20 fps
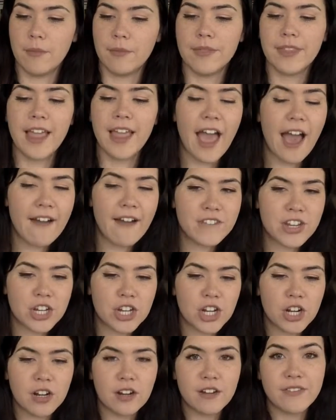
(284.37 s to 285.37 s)

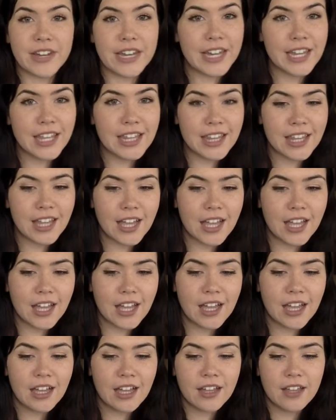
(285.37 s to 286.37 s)
lavender,
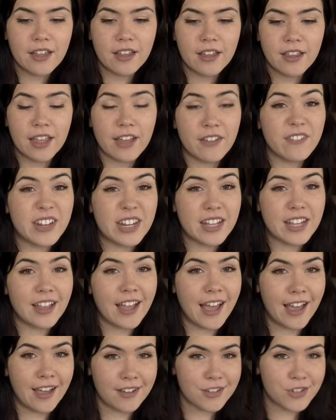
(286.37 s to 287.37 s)
vanilla, like vanilla
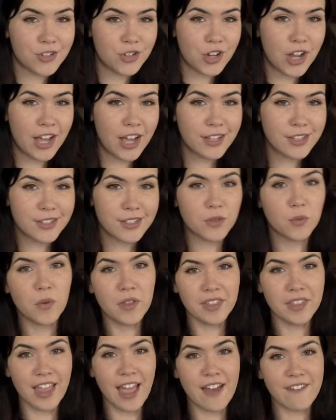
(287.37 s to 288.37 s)
extract
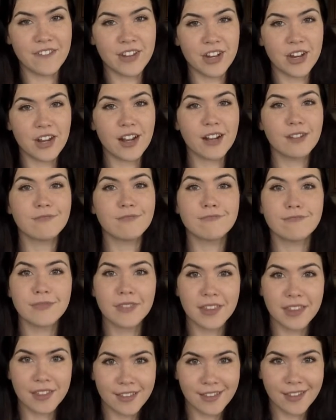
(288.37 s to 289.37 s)
with lavender.
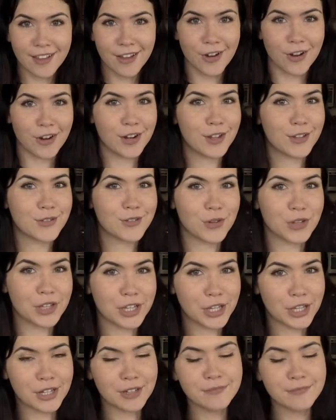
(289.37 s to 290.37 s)
Heard it's
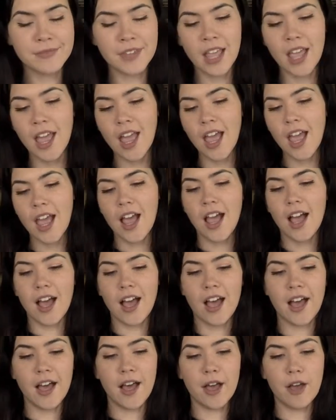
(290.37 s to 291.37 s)
really good.
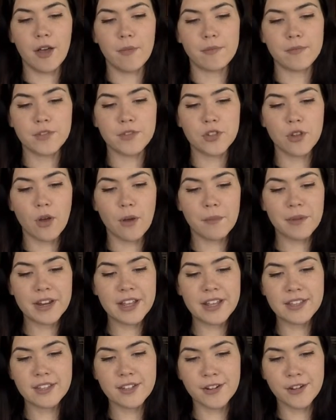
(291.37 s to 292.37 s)
So I'm going
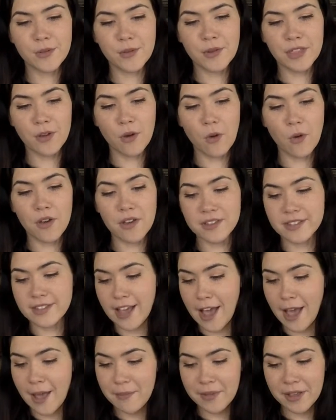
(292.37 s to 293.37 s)
to get started with the oils
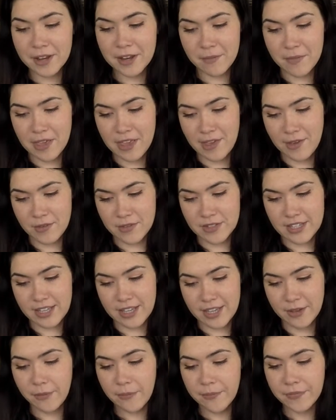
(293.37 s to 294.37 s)
I'm going to be
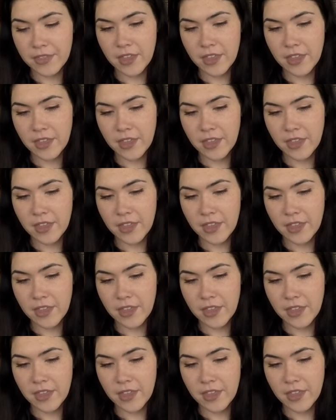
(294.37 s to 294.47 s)
using.